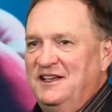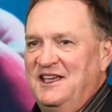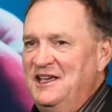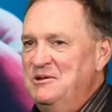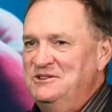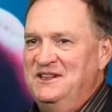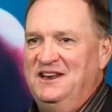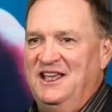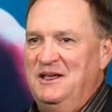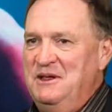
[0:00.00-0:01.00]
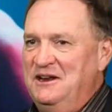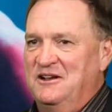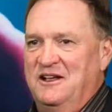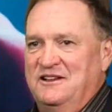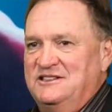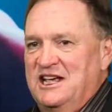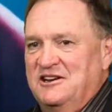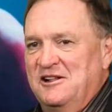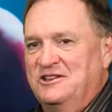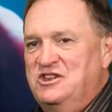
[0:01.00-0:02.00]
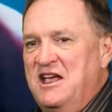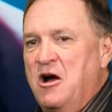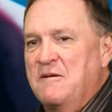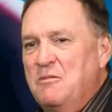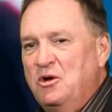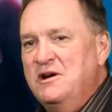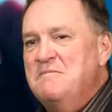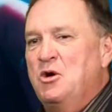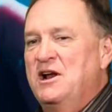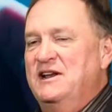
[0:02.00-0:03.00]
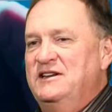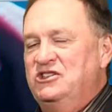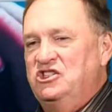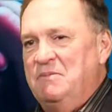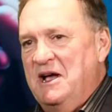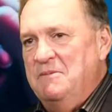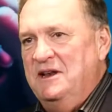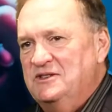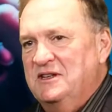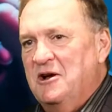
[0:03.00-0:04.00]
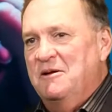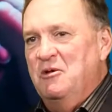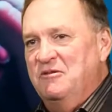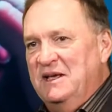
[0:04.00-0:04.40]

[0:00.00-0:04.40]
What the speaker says: gamers and gaming technology are more important to chip companies than automotive,